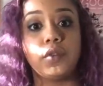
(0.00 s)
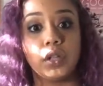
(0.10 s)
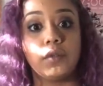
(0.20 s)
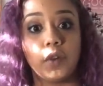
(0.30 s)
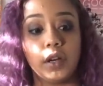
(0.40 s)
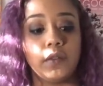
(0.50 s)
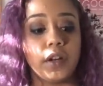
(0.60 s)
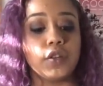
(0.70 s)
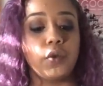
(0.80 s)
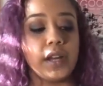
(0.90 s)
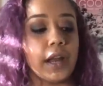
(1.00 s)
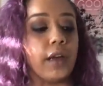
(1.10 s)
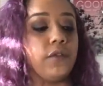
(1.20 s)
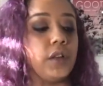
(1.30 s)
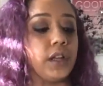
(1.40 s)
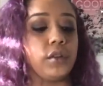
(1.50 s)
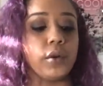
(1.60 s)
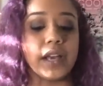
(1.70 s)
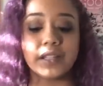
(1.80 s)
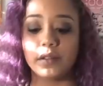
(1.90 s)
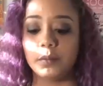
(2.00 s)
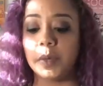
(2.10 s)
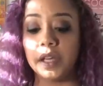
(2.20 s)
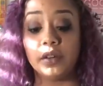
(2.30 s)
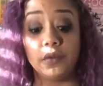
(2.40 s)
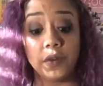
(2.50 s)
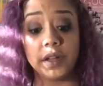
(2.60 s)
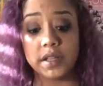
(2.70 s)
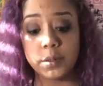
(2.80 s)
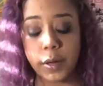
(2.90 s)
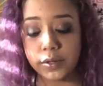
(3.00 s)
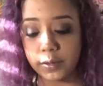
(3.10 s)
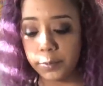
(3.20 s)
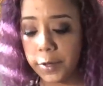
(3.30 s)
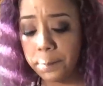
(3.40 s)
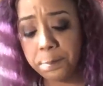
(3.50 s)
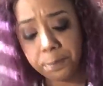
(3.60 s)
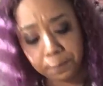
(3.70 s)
should've, could've, because right now I feel like you guys can be in your feelings about something.